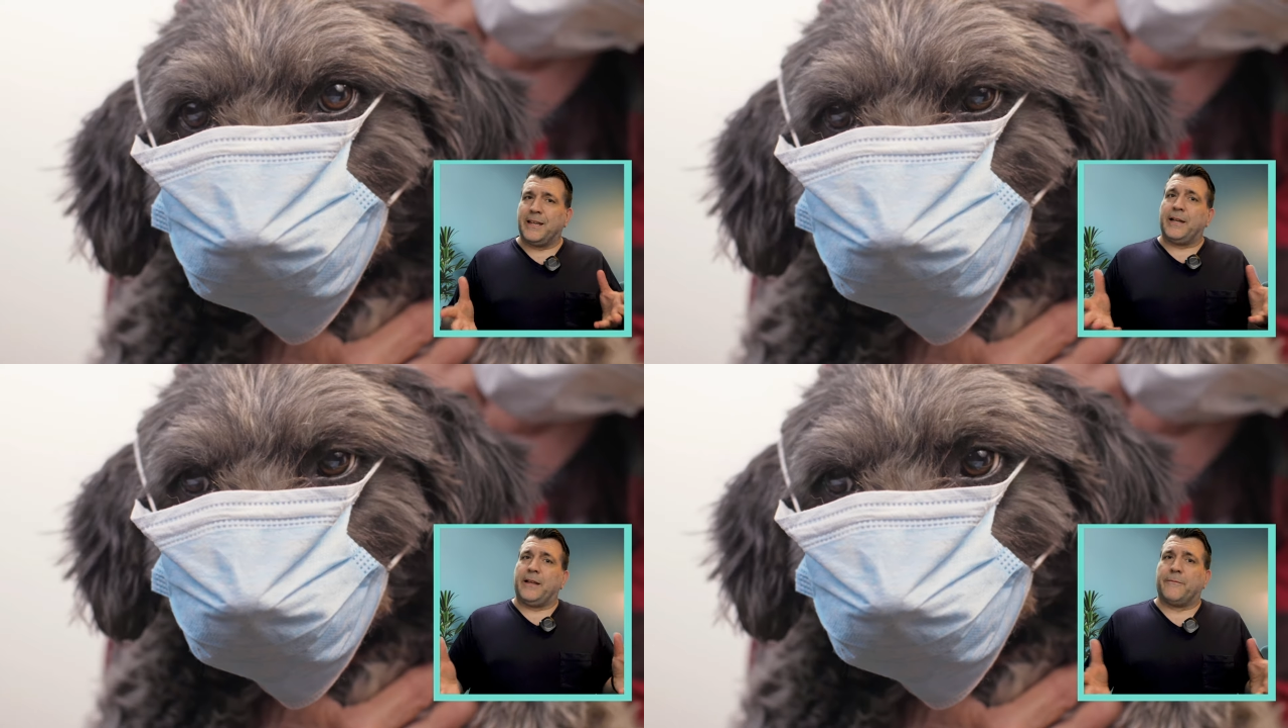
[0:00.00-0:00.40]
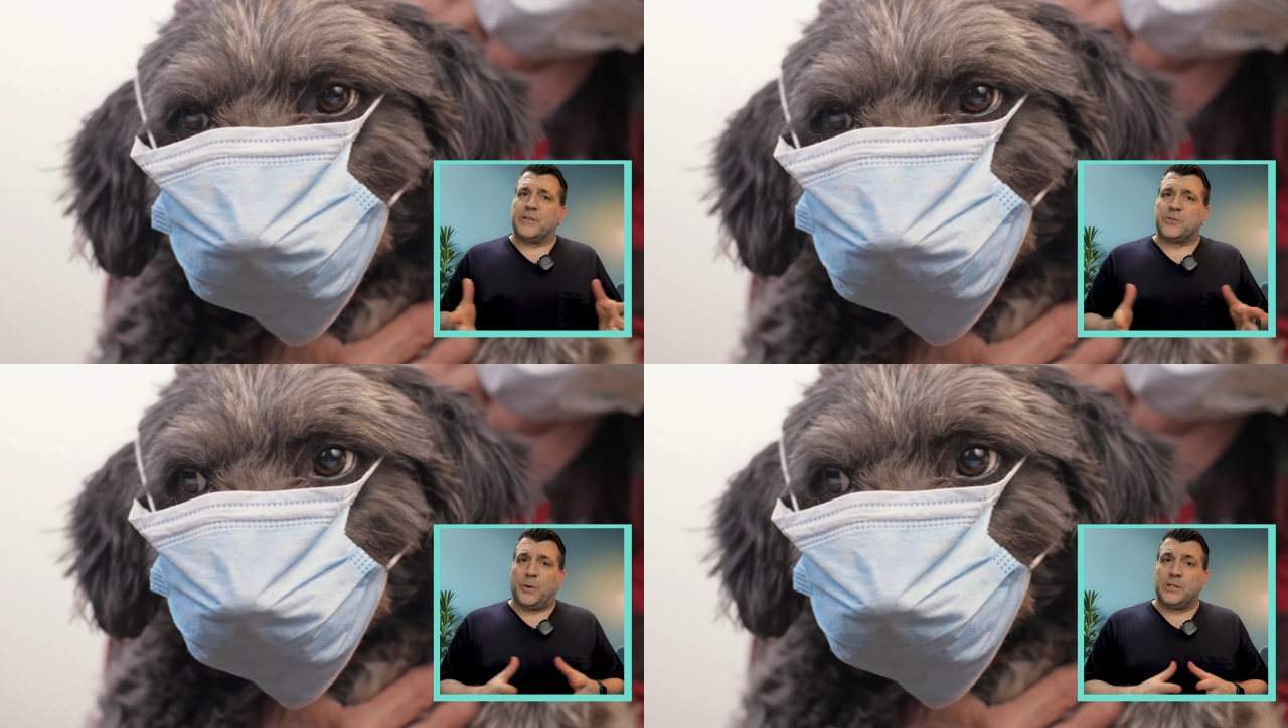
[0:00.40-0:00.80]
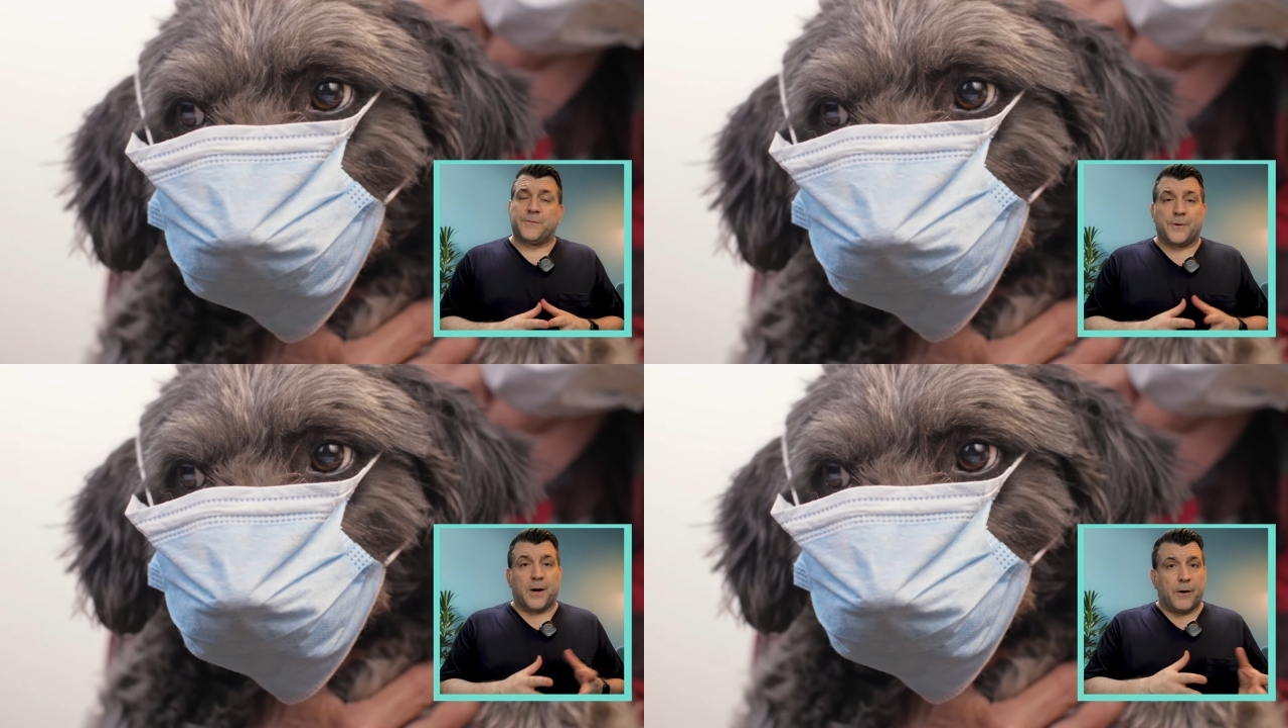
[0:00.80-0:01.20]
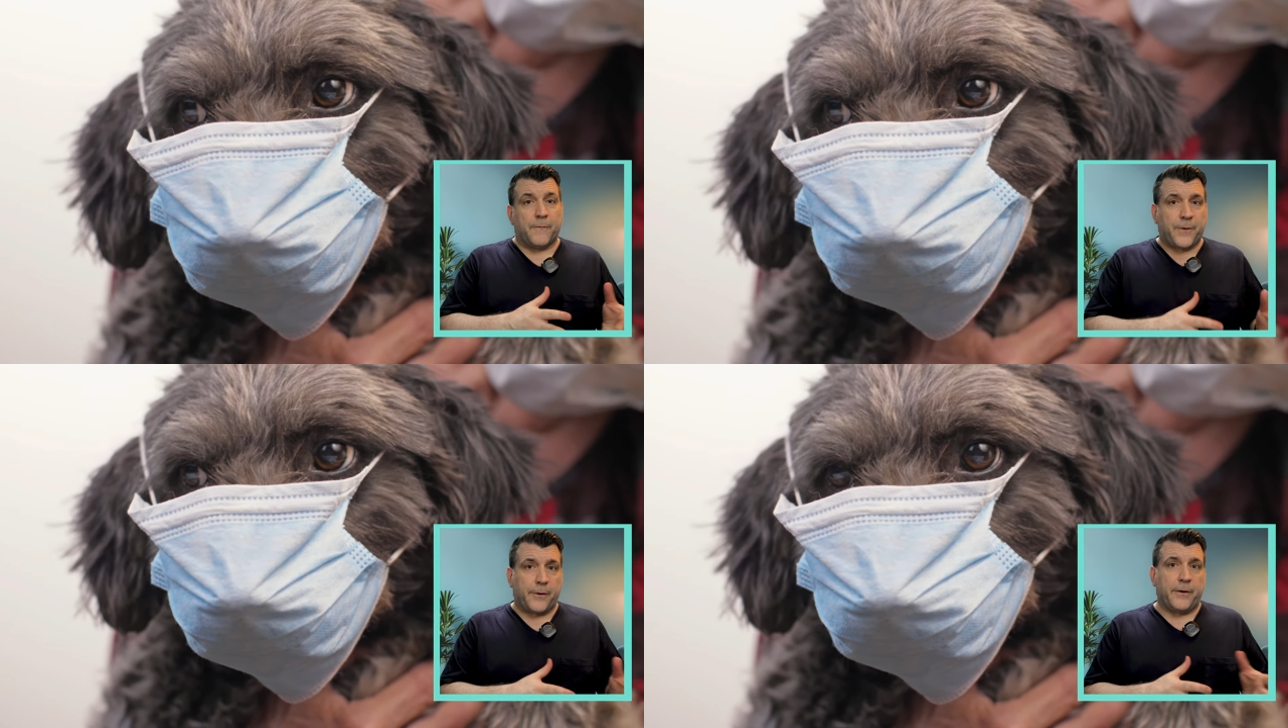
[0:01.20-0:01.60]
thing any of us wants for our
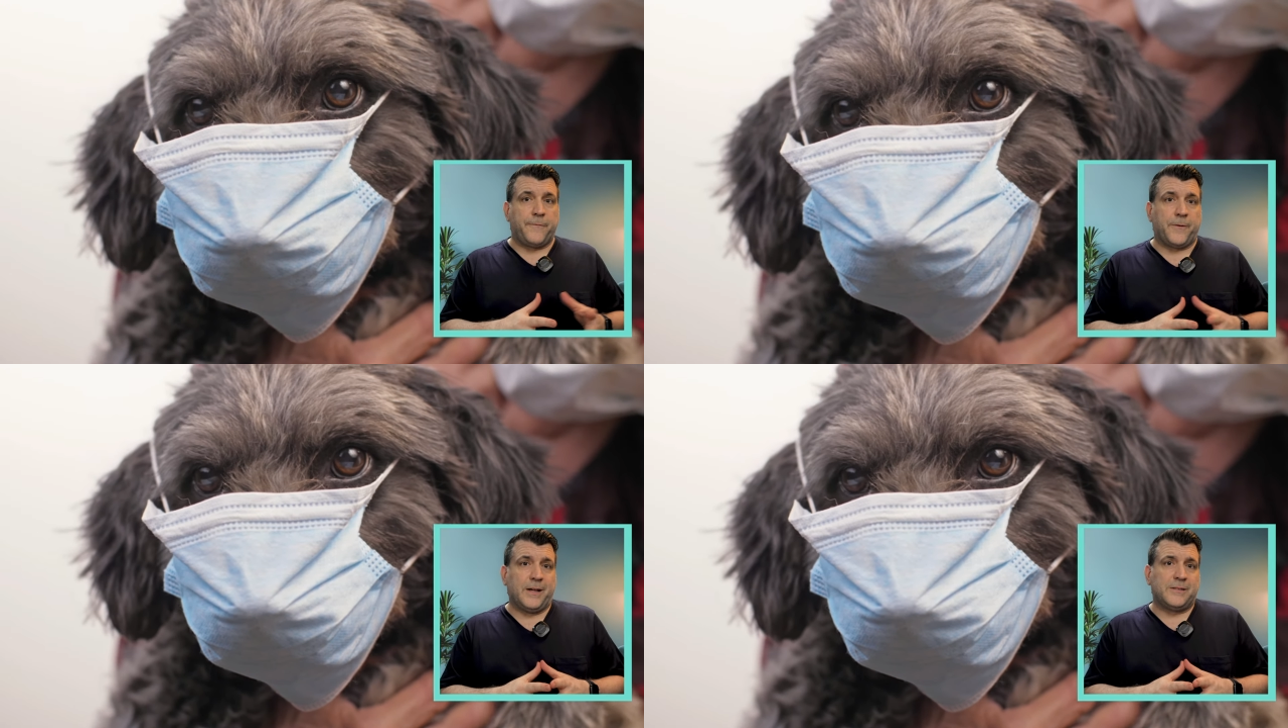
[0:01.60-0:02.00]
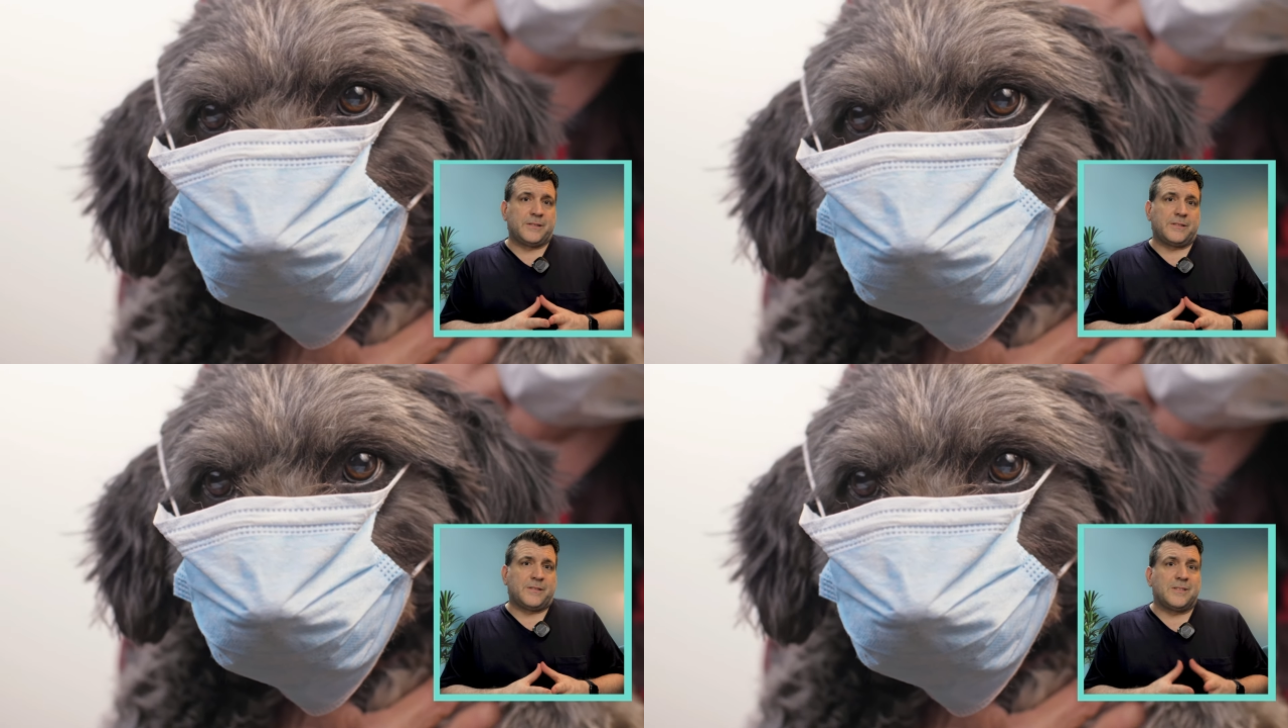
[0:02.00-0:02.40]
furry friends is